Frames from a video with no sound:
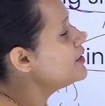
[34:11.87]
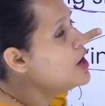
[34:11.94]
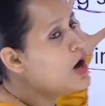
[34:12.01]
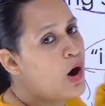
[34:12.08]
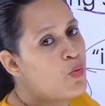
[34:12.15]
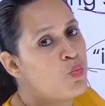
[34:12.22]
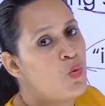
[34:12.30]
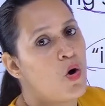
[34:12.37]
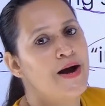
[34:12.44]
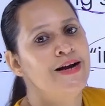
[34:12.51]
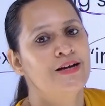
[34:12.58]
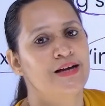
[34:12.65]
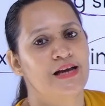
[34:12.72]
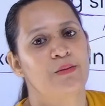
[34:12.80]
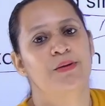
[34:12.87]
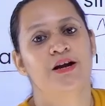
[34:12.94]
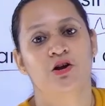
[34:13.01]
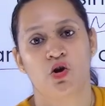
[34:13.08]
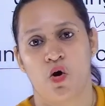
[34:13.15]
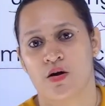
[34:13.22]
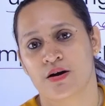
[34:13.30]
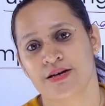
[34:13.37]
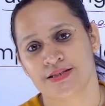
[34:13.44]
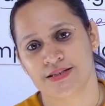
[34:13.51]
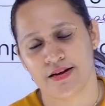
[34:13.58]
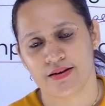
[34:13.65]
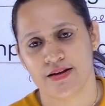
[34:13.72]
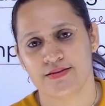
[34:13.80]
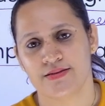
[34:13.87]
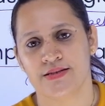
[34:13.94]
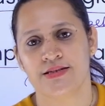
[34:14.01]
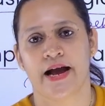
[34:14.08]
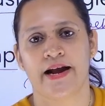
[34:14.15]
Avoid keeping longer sentences